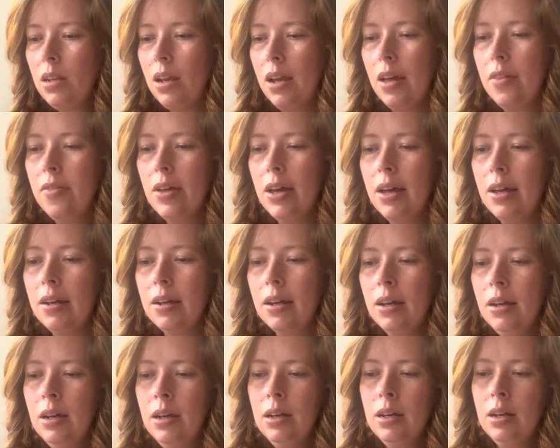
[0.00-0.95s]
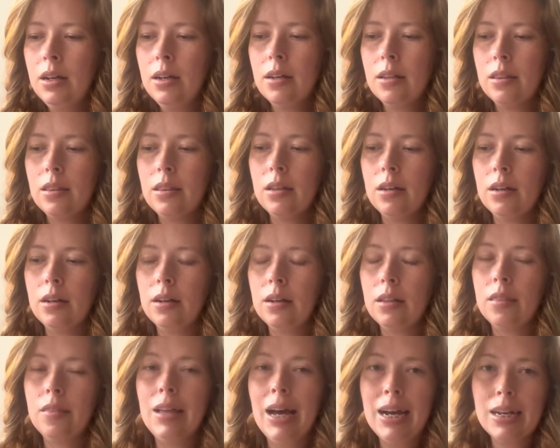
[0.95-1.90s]
And then
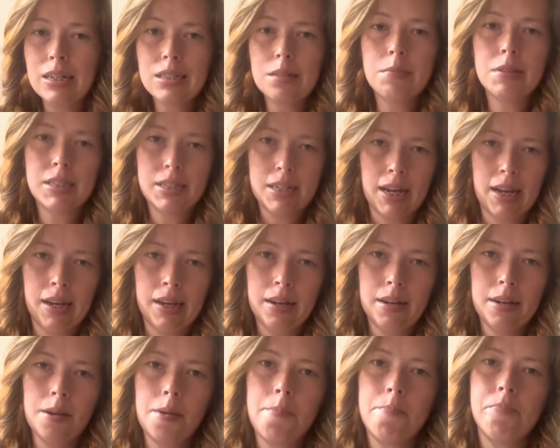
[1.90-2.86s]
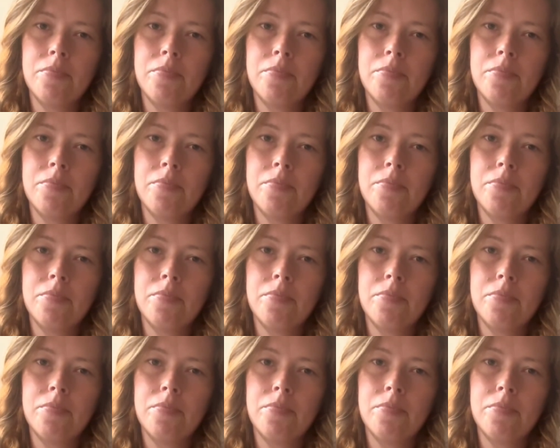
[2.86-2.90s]
the last mistake